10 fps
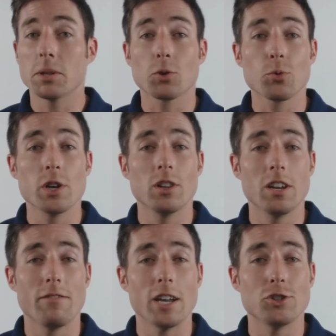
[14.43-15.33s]
But the real
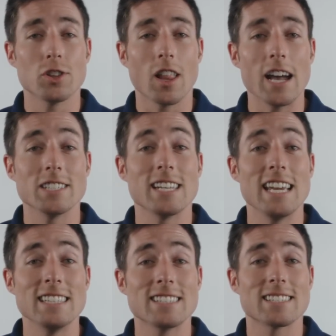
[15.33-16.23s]
innovation lies
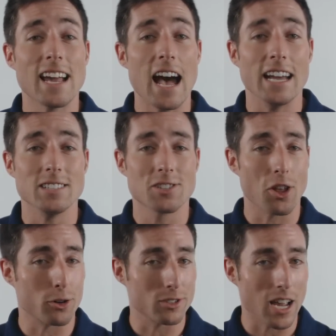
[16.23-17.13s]
inside
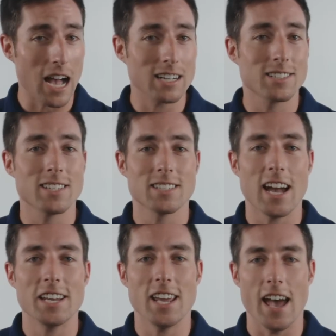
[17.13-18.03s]
Slugger's hottest
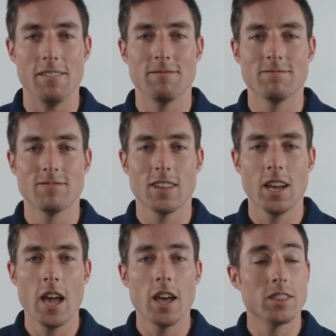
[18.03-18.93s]
design yet.
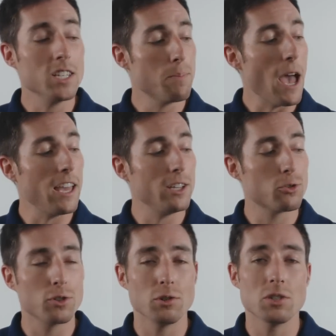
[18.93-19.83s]
This bat
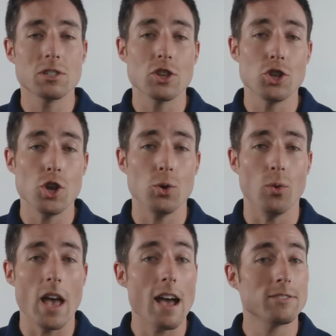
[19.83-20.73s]
introduces the
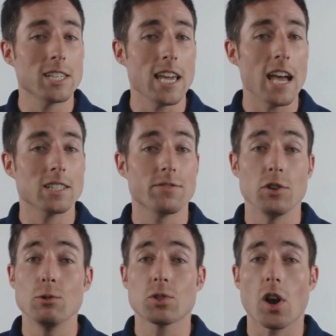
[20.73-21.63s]
new FCS
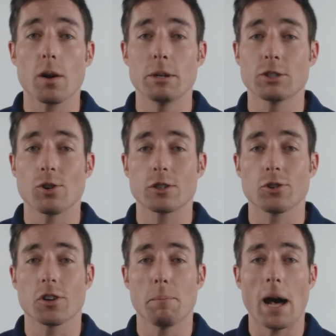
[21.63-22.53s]
fused carbon
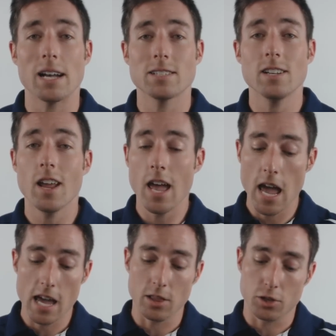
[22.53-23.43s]
structured composite
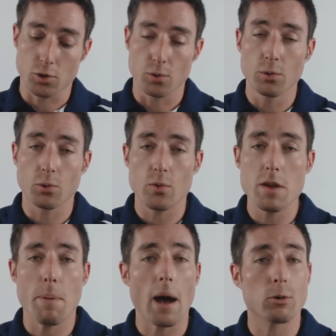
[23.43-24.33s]
and the True
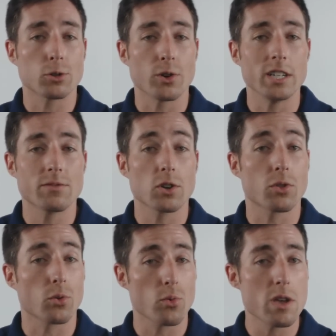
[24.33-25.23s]
3 power transfer
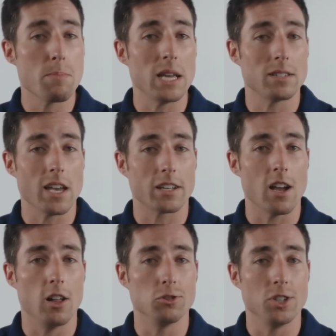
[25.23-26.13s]
three-piece
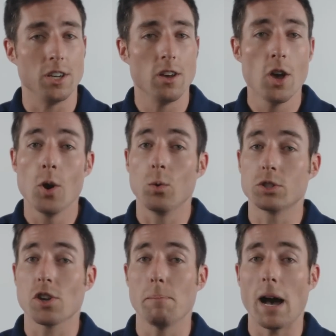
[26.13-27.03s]
technology,
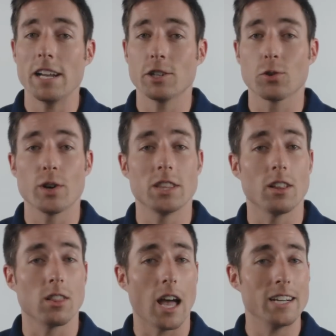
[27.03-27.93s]
which combine to create
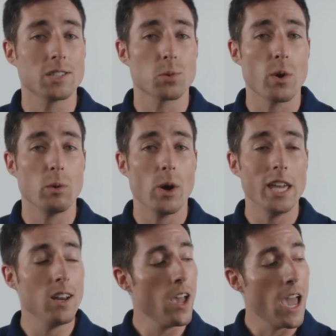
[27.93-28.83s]
the lightest swing
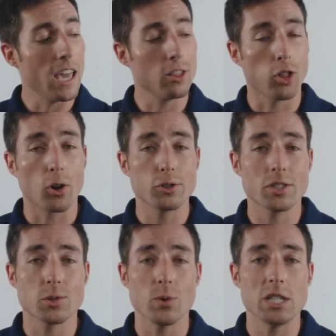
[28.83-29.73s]
weight and
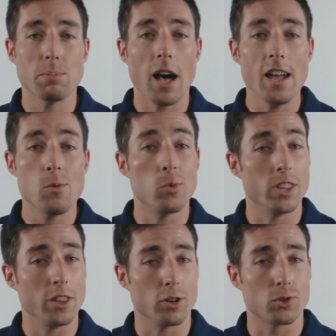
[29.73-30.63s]
largest sweet spot
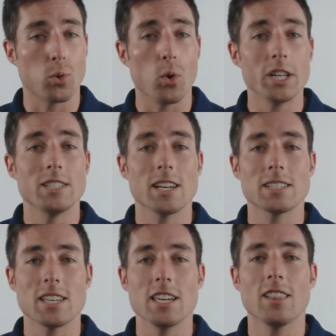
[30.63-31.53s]
within their
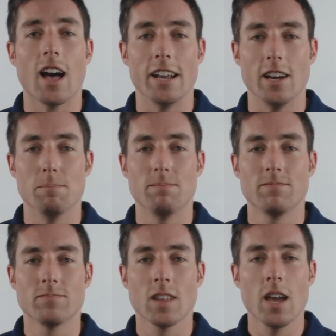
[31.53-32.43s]
2016 lineup.
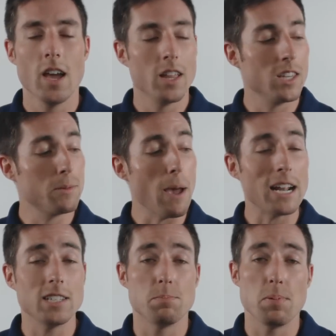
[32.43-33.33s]
This
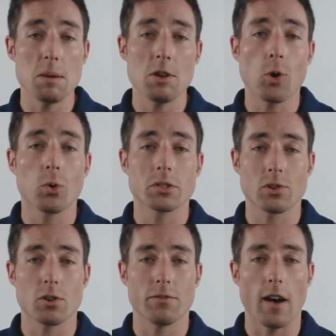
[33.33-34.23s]
bat is BBCOR
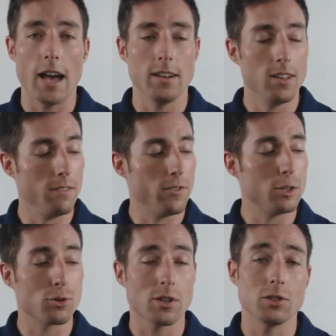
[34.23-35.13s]
certified and
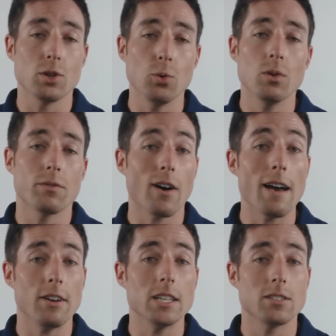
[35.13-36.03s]
features a 2
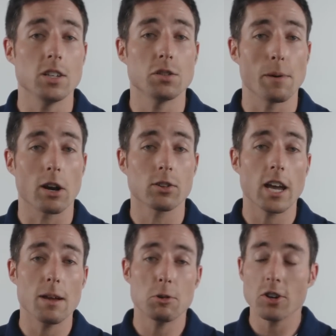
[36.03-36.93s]
5/8 inch barrel
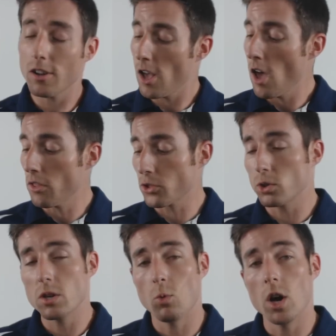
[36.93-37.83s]
diameter,
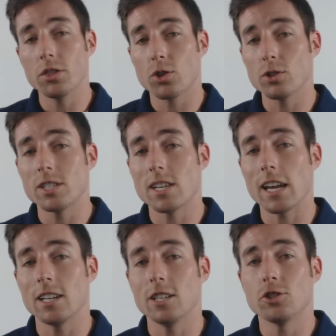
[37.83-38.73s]

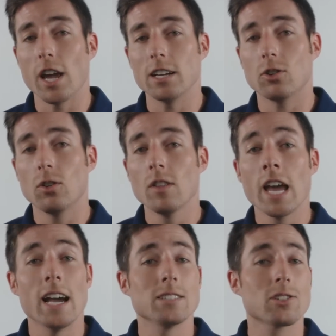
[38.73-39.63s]
31/32 inch handle,
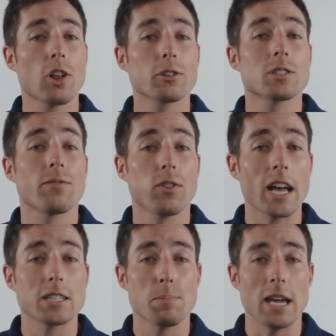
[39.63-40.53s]
and Slugger's
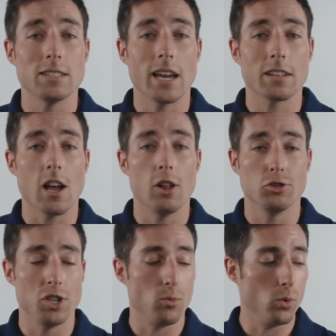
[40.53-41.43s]
flex band
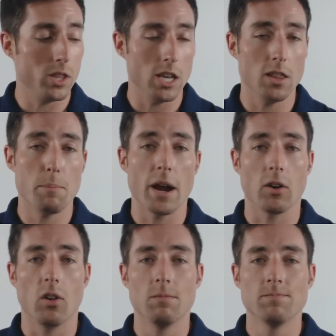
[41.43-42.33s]
technology within the
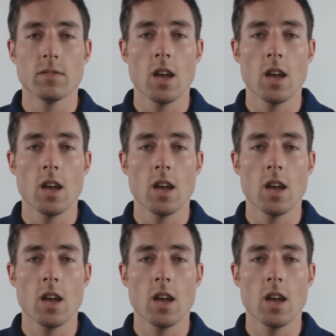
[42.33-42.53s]
barrel.